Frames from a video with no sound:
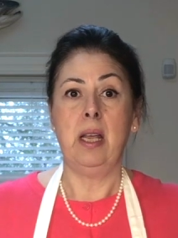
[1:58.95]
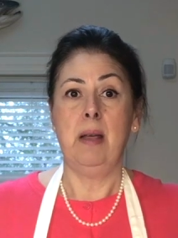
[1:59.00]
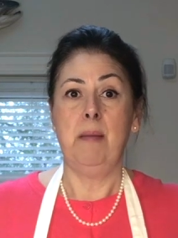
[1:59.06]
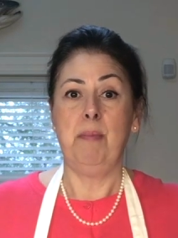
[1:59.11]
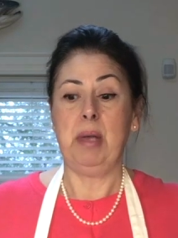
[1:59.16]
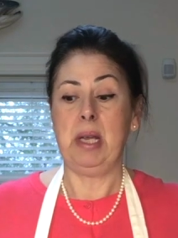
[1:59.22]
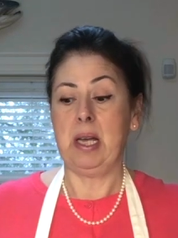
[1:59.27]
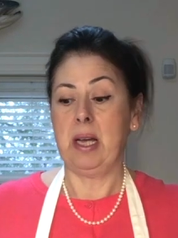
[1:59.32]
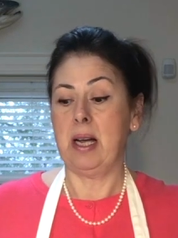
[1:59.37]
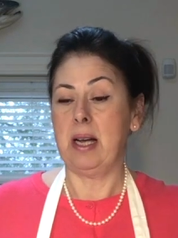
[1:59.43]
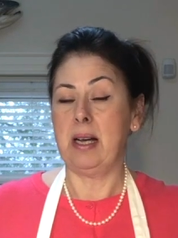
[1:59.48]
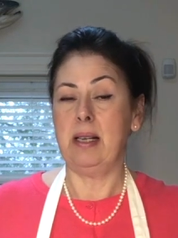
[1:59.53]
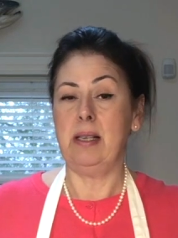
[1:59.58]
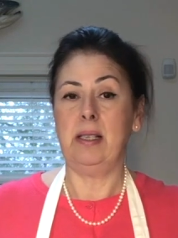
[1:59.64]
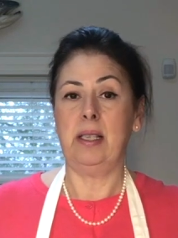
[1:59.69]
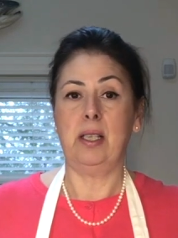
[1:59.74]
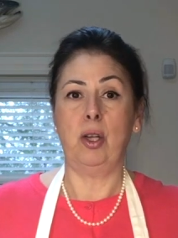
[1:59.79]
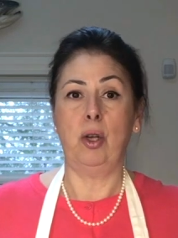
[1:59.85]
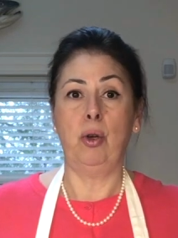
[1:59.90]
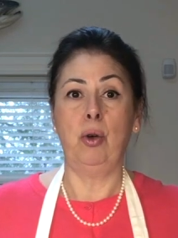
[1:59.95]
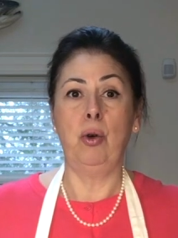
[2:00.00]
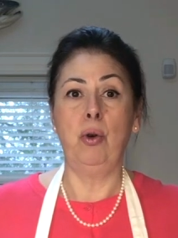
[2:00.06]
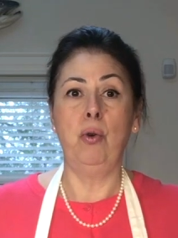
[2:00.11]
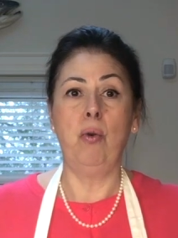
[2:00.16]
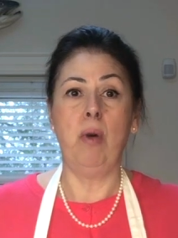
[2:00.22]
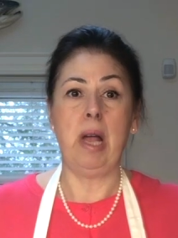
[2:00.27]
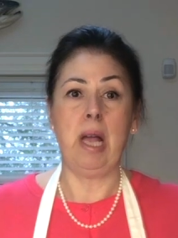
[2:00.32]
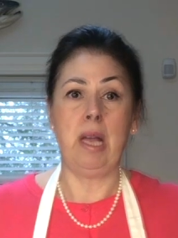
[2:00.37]
because
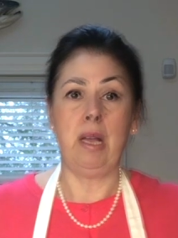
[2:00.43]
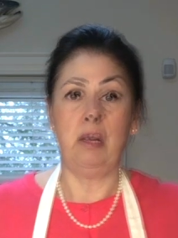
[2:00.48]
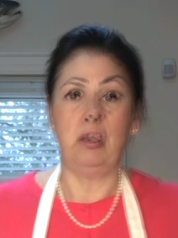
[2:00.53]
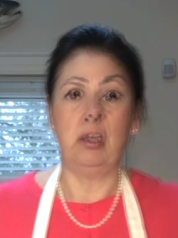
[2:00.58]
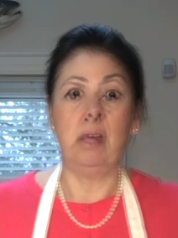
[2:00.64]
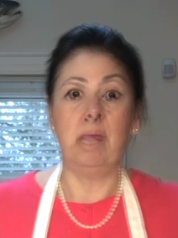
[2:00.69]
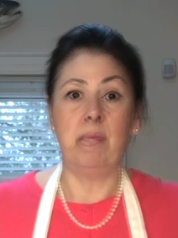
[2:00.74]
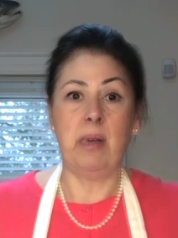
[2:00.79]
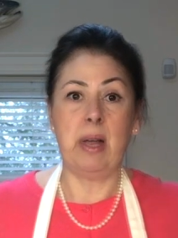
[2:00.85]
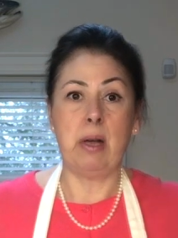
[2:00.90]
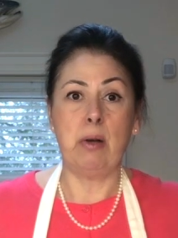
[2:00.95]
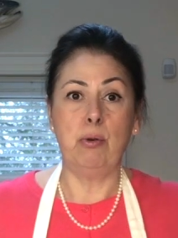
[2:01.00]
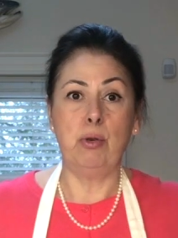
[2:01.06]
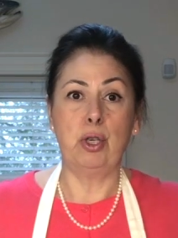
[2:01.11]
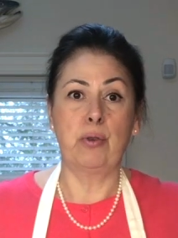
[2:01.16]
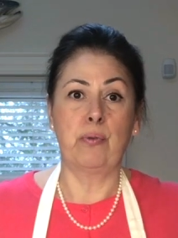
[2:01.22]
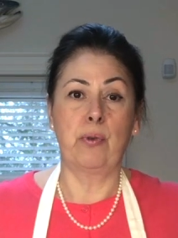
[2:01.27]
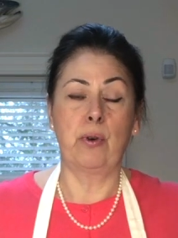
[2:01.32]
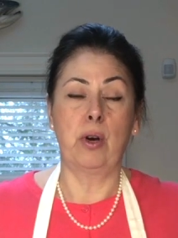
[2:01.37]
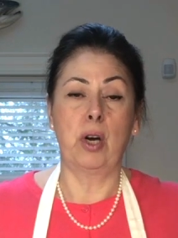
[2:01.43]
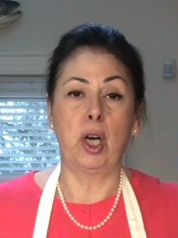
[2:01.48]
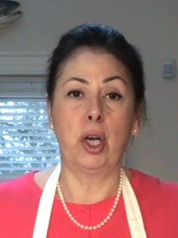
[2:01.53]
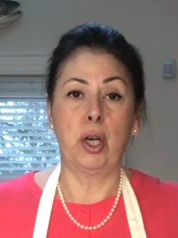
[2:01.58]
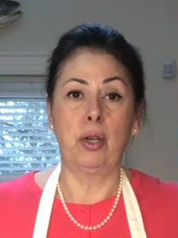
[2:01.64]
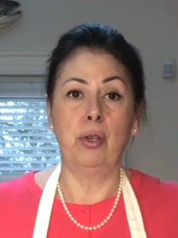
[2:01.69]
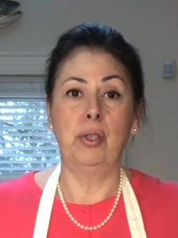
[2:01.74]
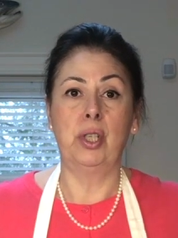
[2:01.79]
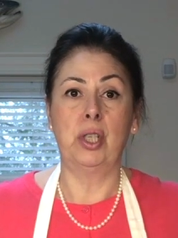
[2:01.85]
who else to vouch for a
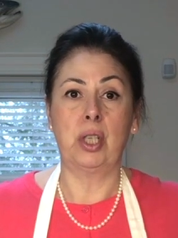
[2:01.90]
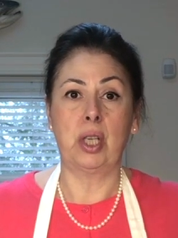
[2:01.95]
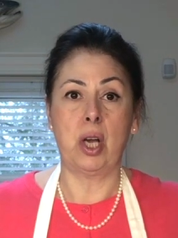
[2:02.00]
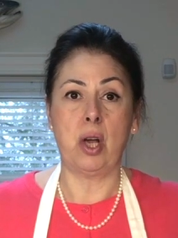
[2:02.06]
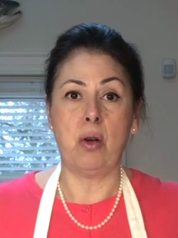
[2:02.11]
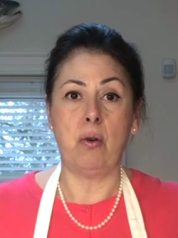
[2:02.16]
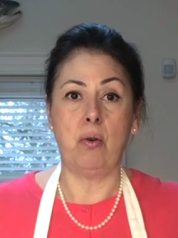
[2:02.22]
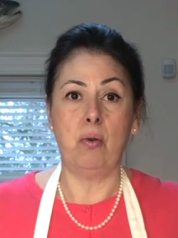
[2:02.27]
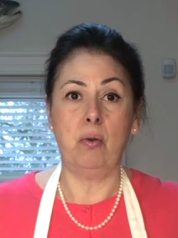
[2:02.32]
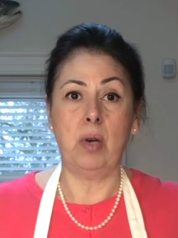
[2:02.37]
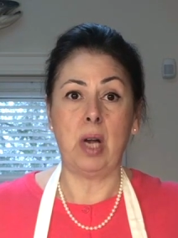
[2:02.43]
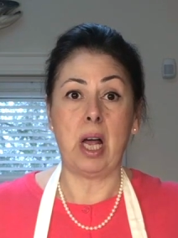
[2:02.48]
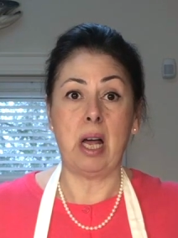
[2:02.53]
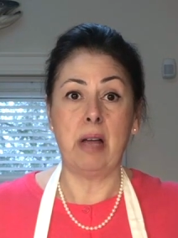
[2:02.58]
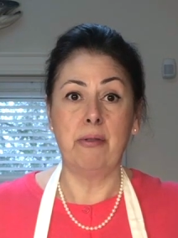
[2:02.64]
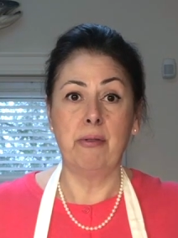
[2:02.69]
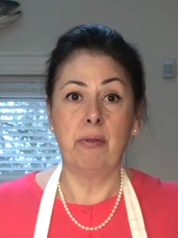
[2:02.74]
good scone other